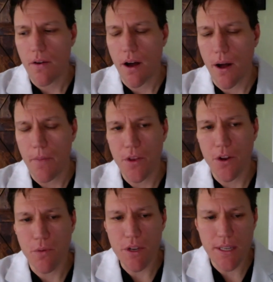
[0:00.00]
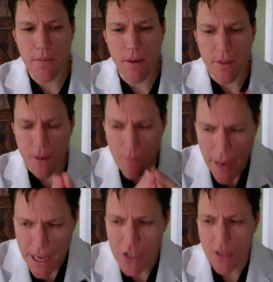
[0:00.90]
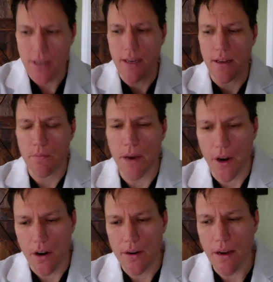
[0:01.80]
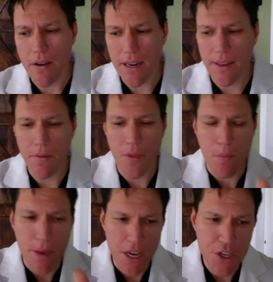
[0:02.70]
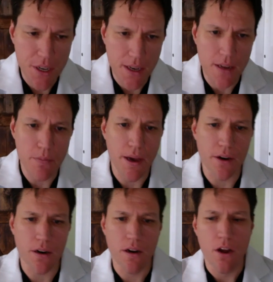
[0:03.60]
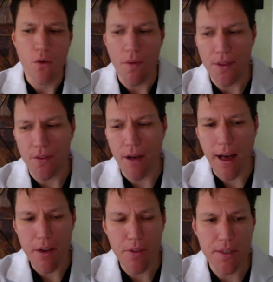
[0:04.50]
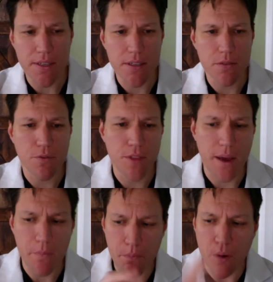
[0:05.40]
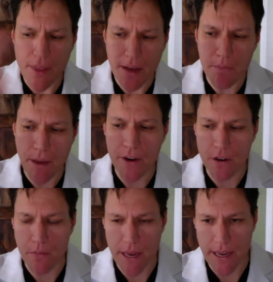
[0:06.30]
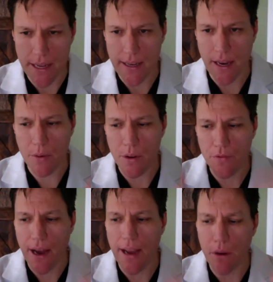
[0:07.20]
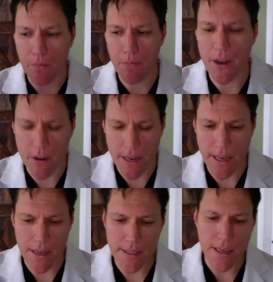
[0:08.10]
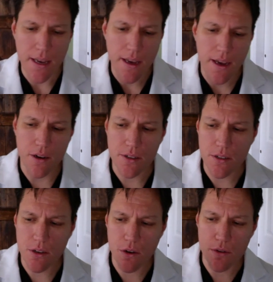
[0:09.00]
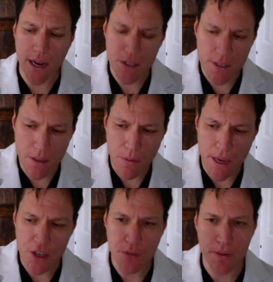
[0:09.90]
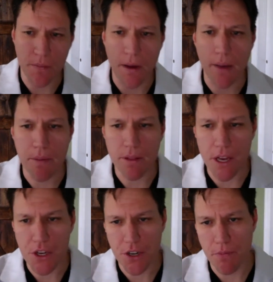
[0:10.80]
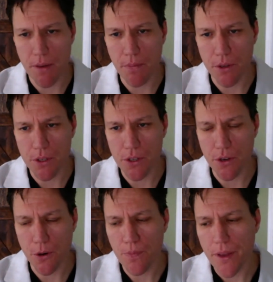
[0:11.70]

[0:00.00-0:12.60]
We used to think about the patient getting better. Now we're going to think about the patient getting better, what the value in the system for that, what that better means. How do we define what better is? And also not just the patient, but the population of people too.